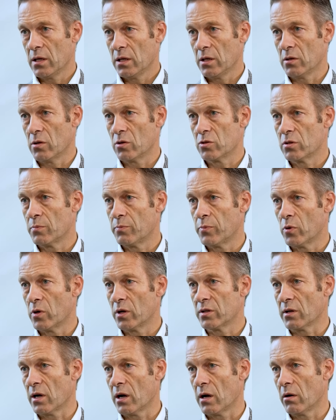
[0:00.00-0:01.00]
you know,
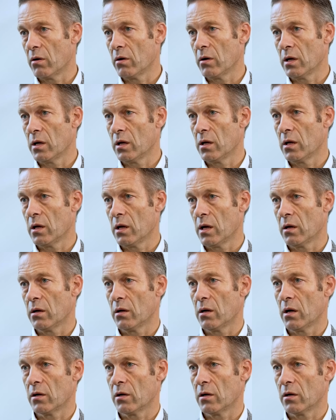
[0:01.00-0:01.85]
support uh,